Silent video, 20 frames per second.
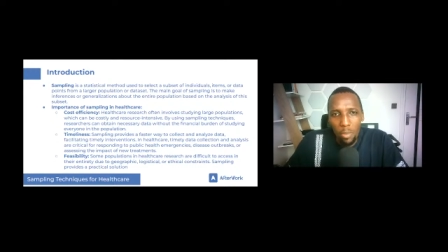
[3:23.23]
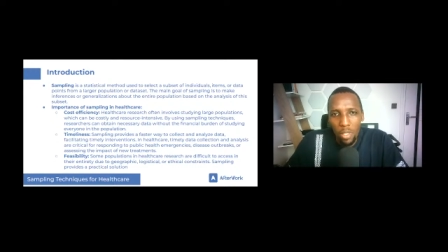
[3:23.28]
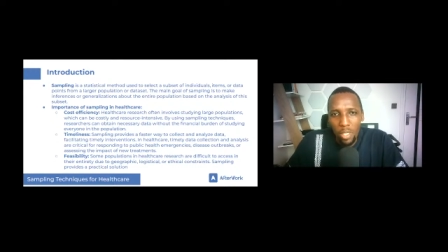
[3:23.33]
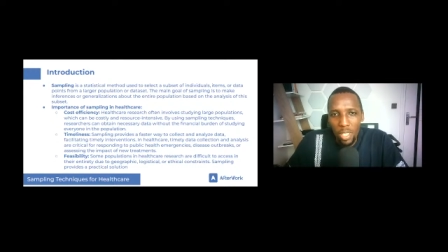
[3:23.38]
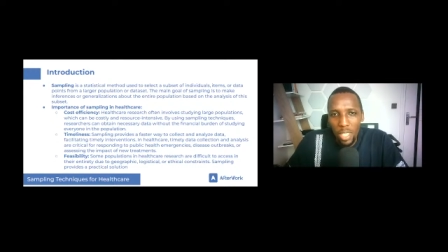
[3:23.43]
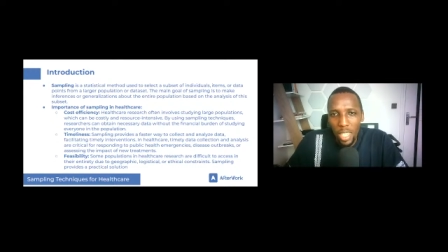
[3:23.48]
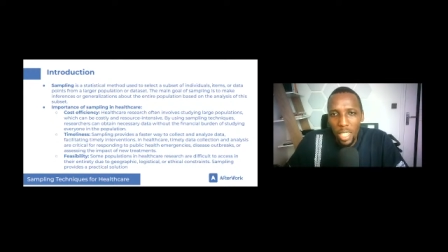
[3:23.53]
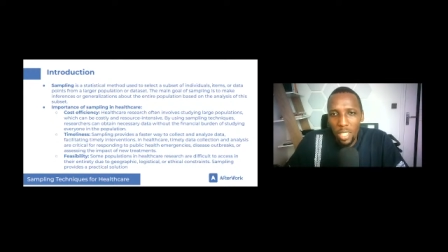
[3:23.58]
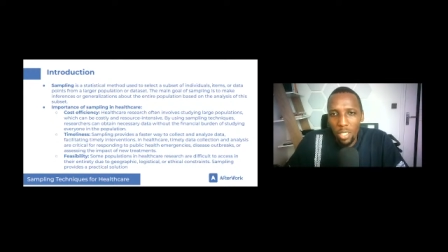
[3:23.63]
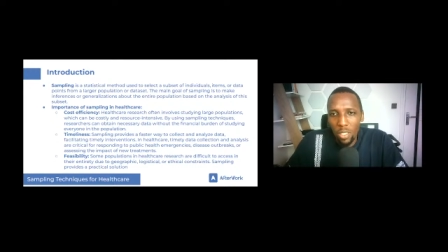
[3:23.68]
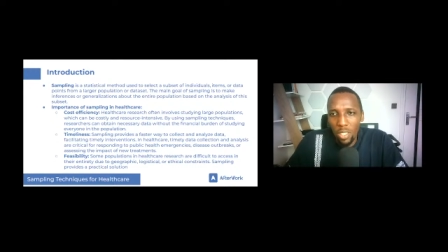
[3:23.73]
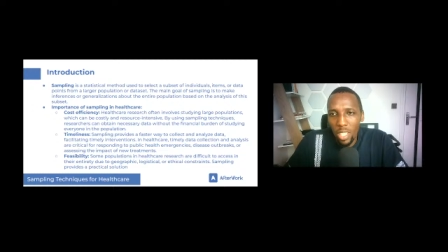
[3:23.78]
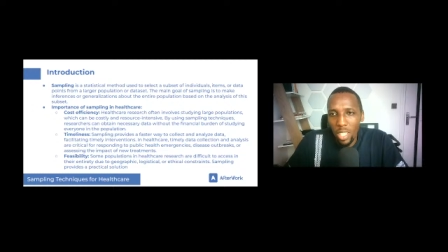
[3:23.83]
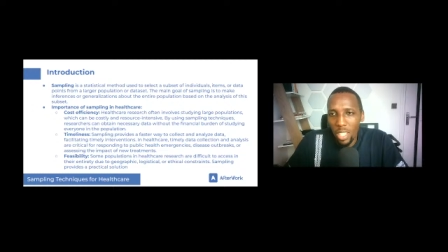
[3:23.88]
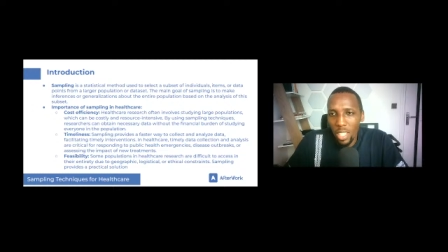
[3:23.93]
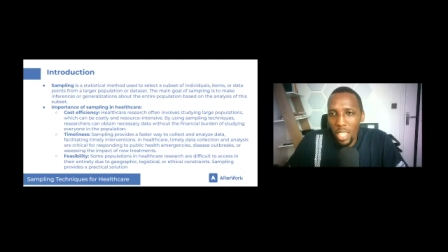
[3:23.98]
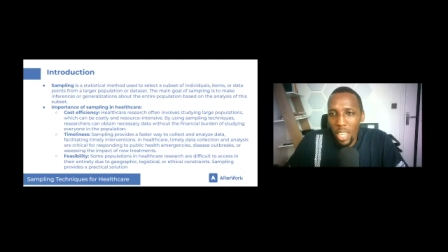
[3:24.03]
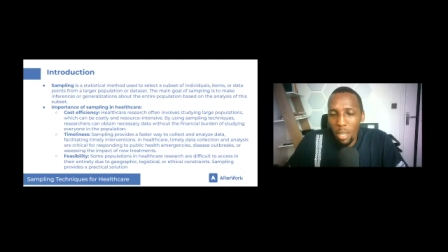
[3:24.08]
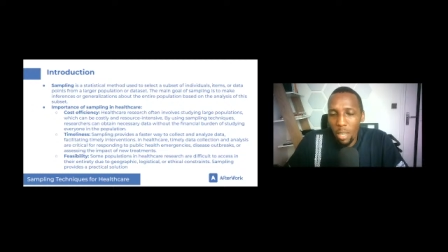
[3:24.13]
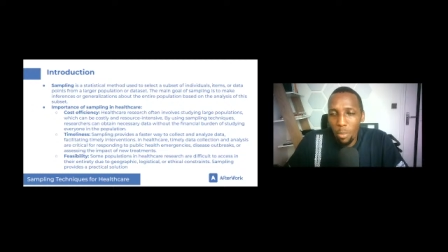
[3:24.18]
study on the
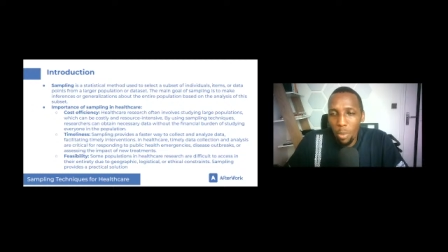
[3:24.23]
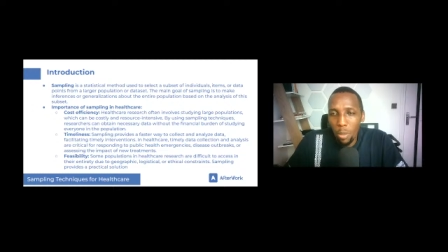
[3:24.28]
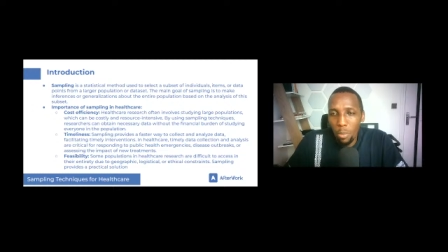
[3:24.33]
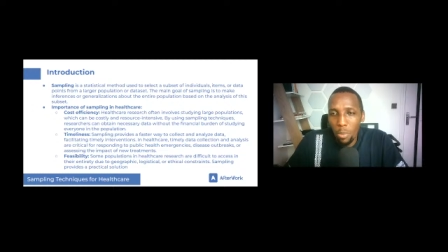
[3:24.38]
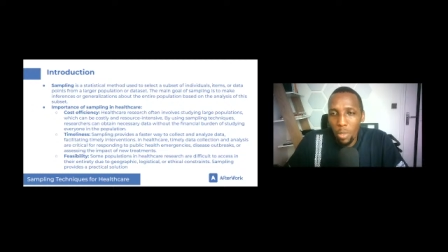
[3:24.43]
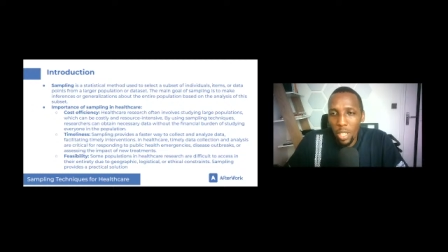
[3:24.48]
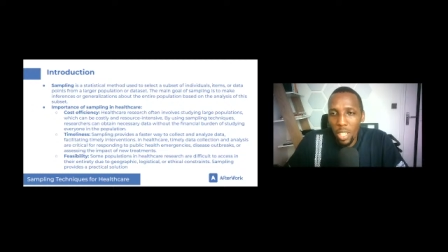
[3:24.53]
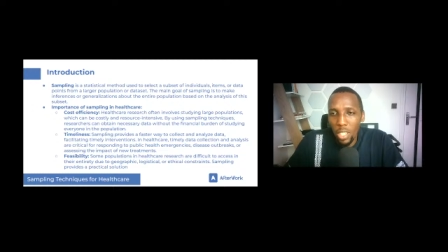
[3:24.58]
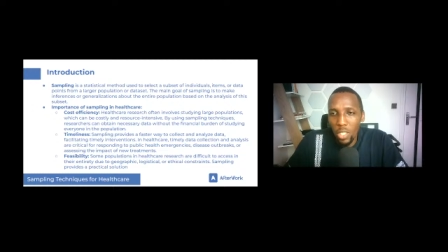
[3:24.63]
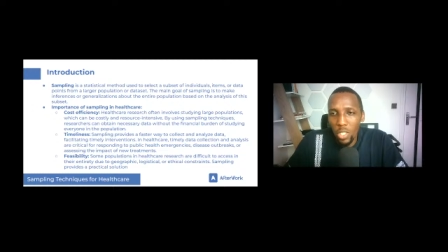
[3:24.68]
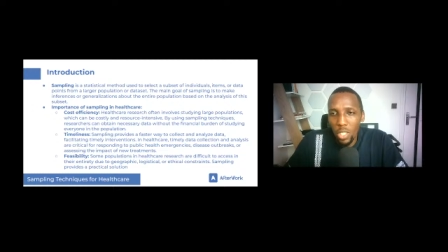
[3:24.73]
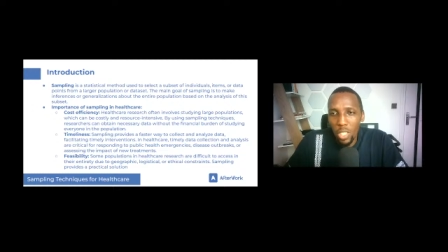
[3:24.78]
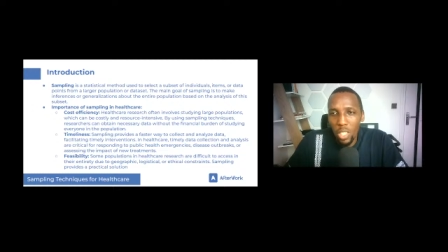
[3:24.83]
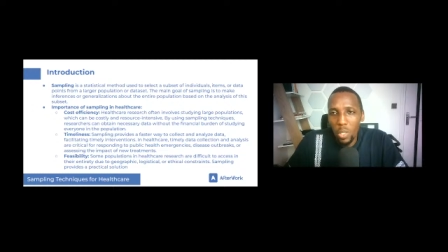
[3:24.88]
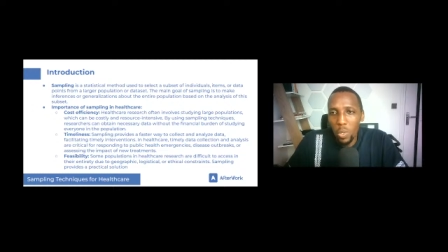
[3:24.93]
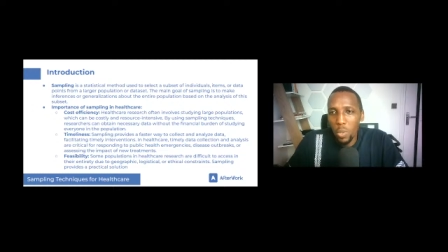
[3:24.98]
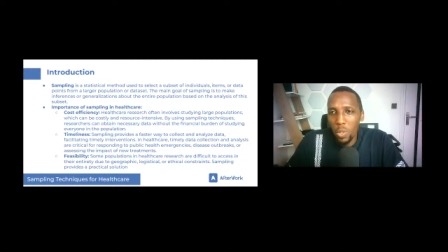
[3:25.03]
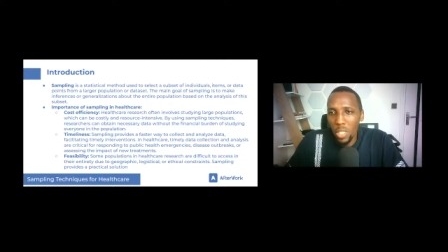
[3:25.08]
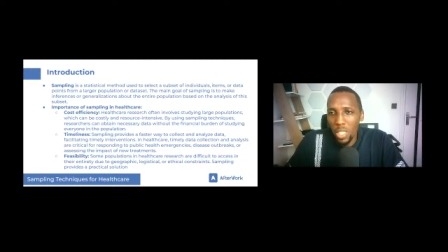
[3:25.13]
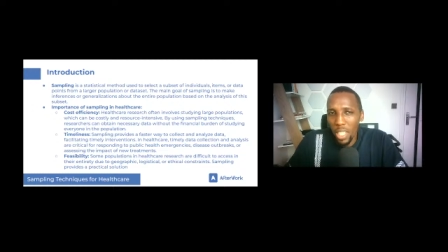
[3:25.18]
entire population,
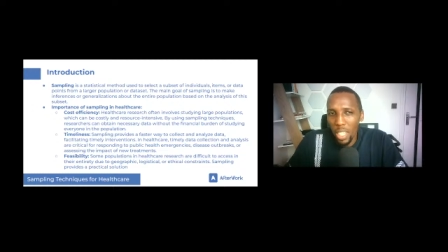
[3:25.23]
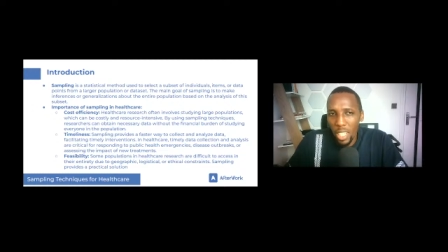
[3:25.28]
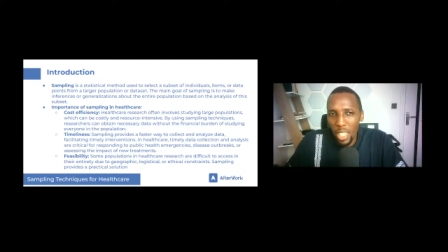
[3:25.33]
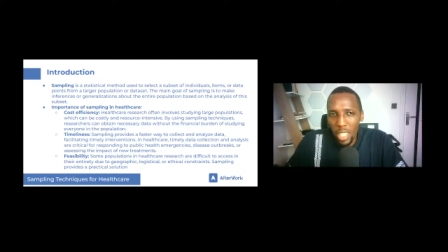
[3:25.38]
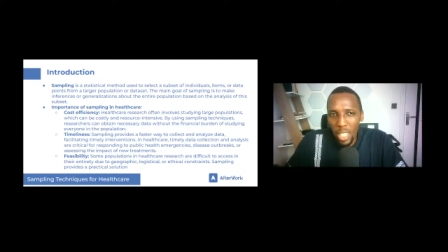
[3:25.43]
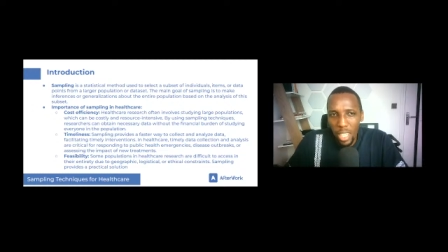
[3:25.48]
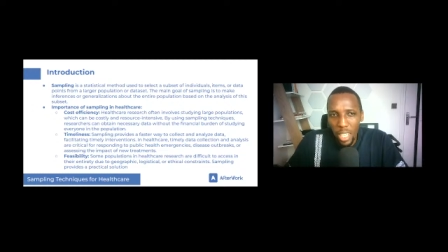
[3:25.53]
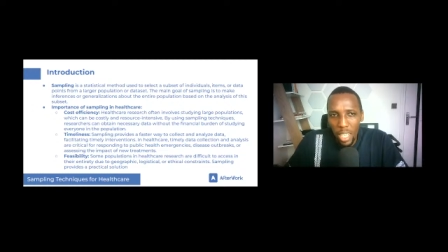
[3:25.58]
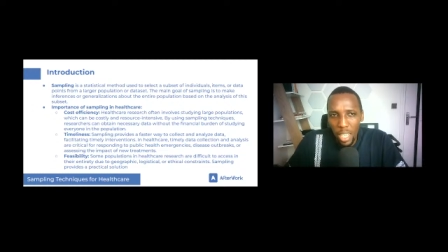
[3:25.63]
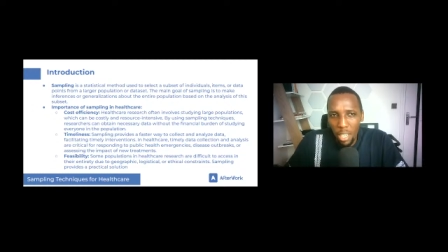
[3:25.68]
it would take